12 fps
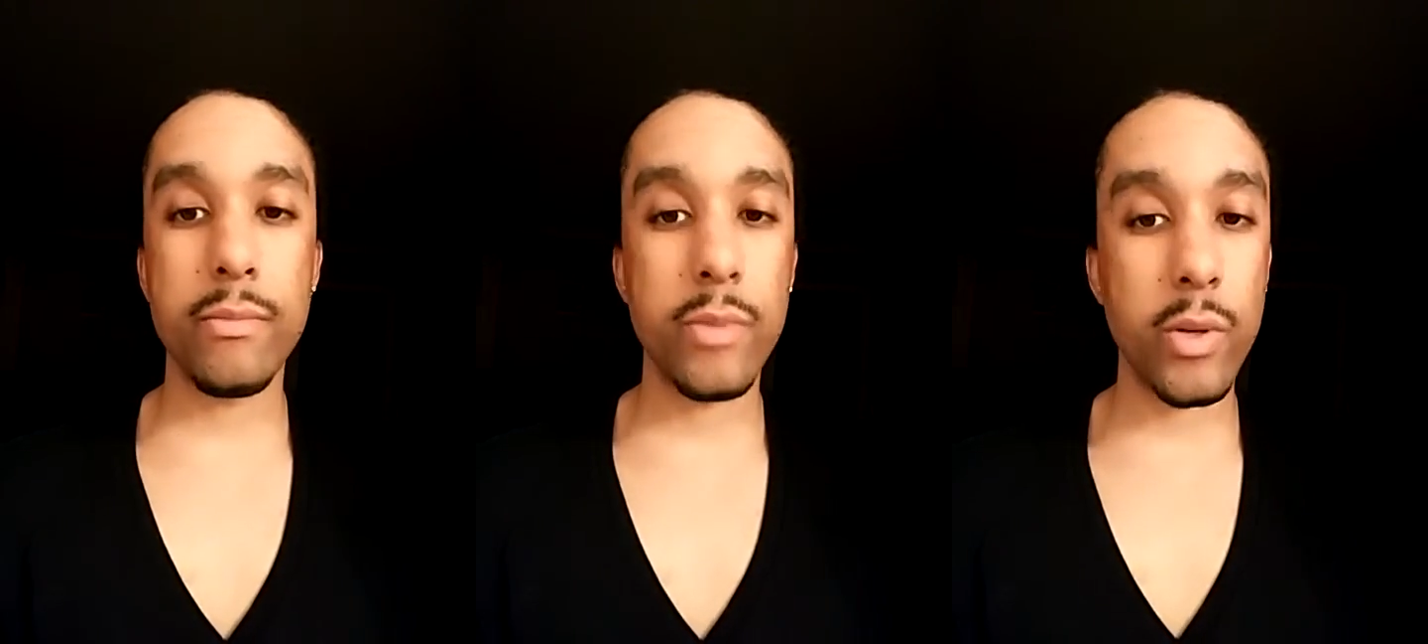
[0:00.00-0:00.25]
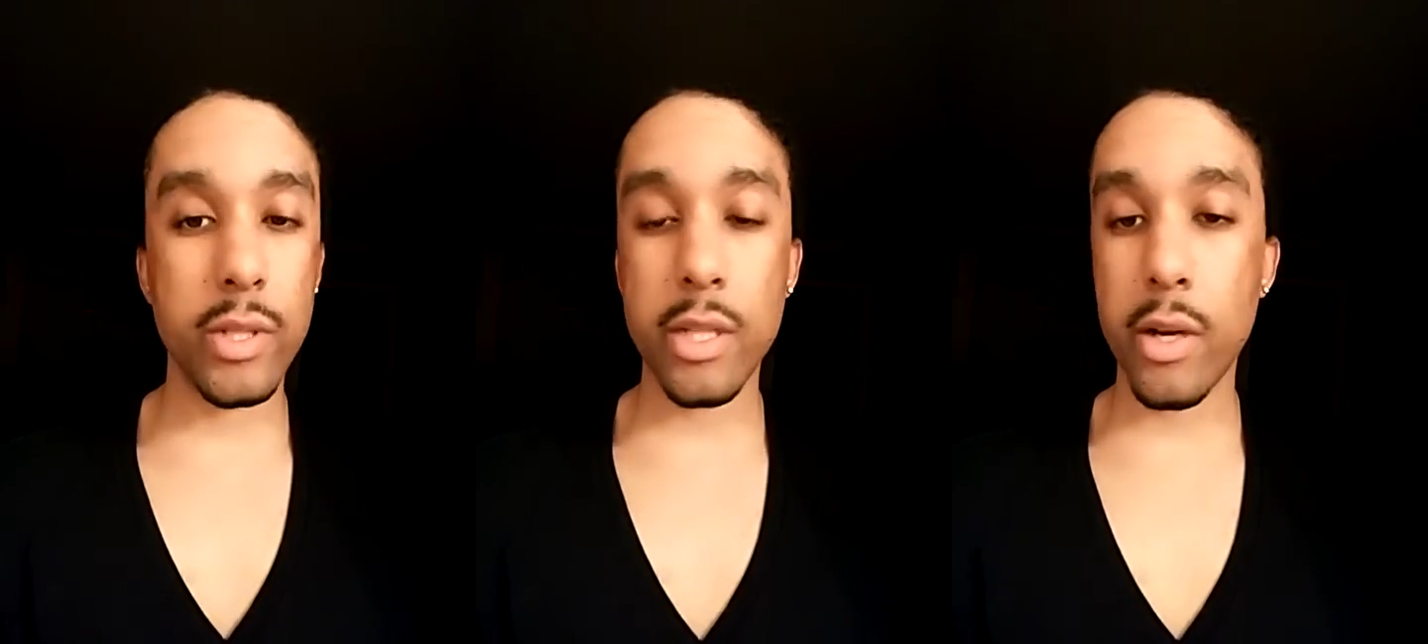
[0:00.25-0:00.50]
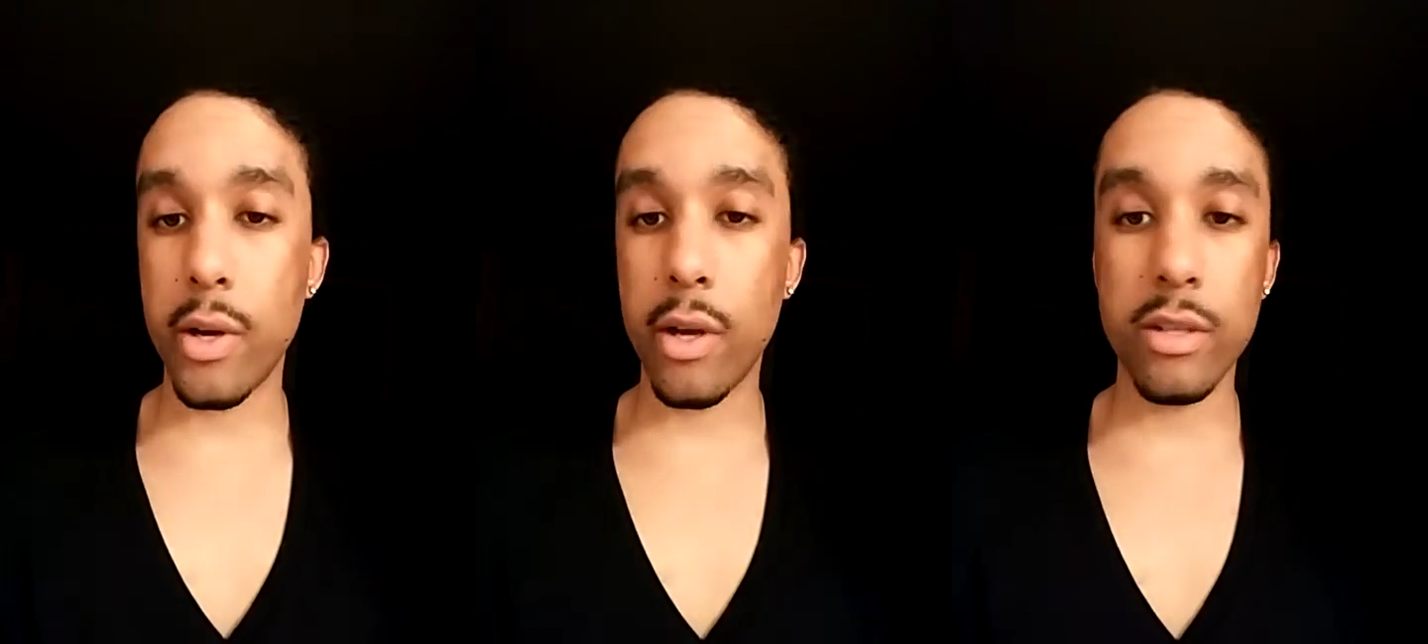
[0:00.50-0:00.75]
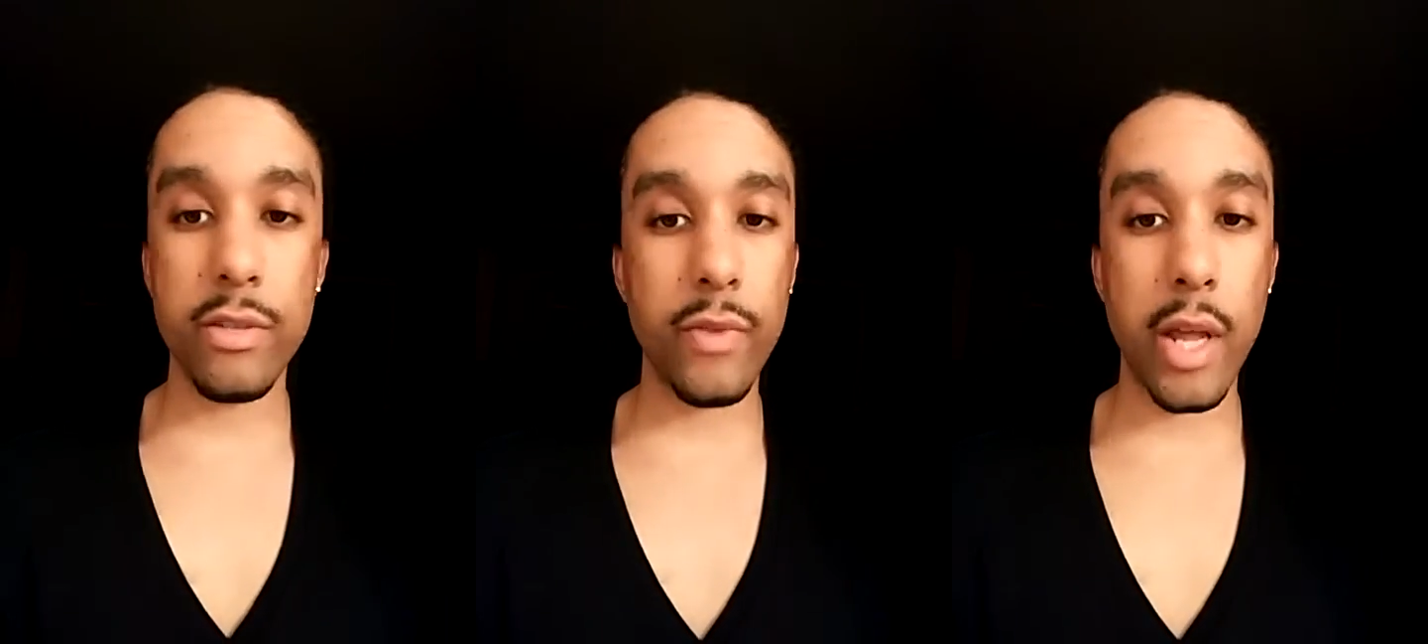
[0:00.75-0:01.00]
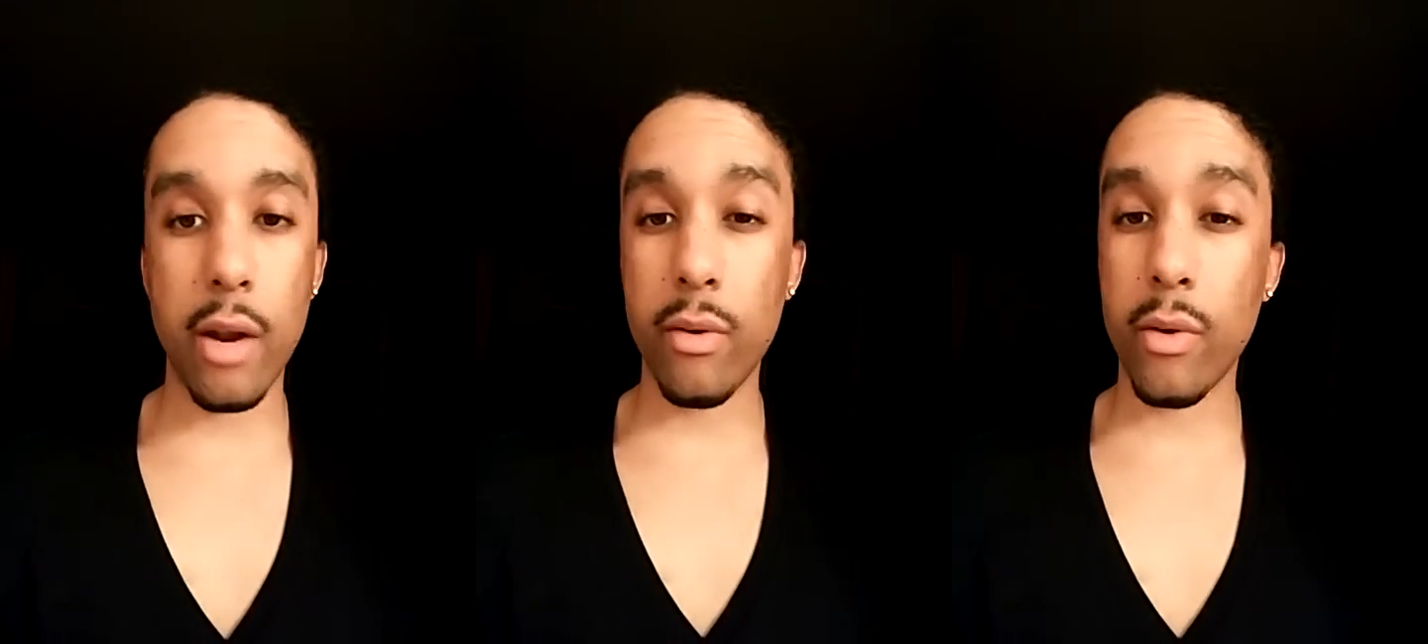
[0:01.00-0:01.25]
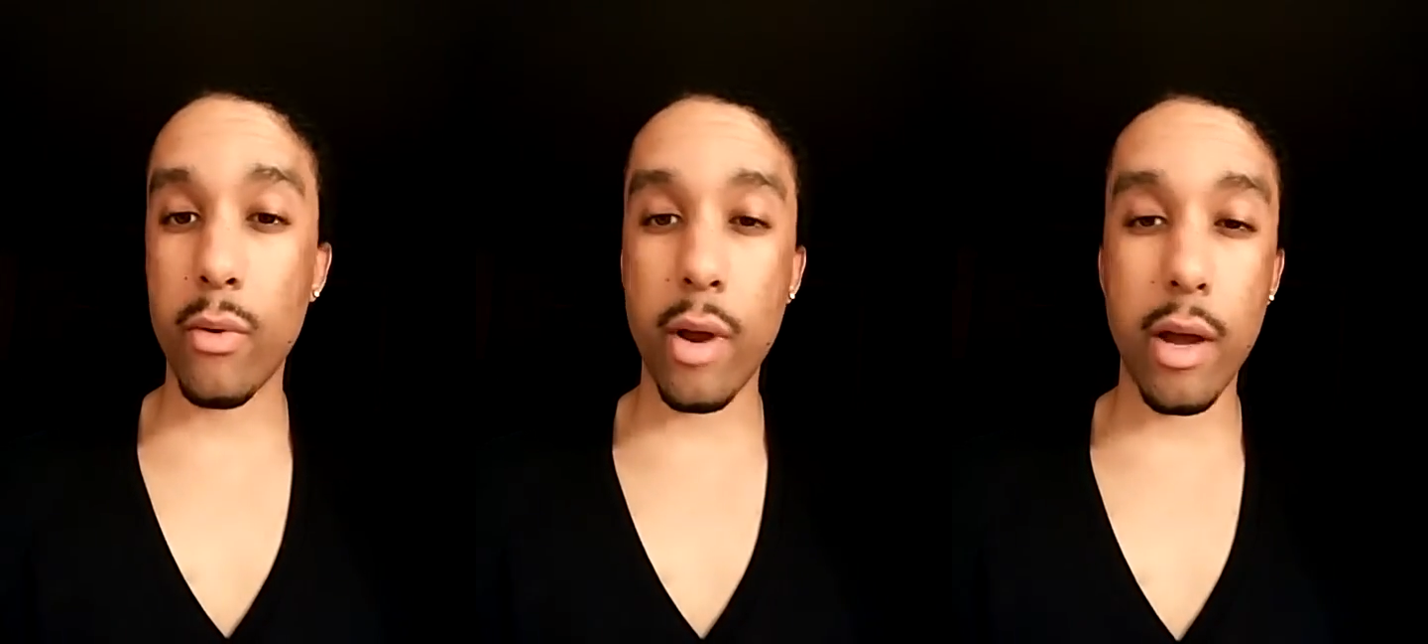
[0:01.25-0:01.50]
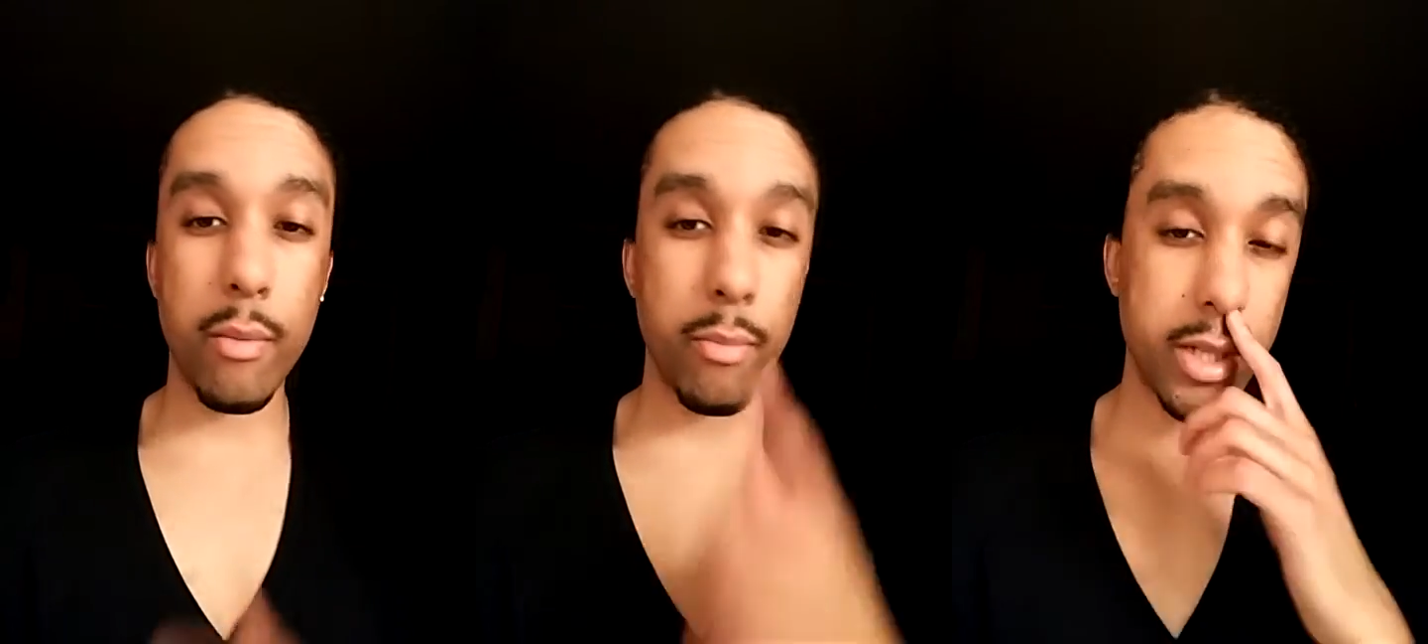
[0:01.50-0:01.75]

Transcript: Chris Arreola's flat on the ground,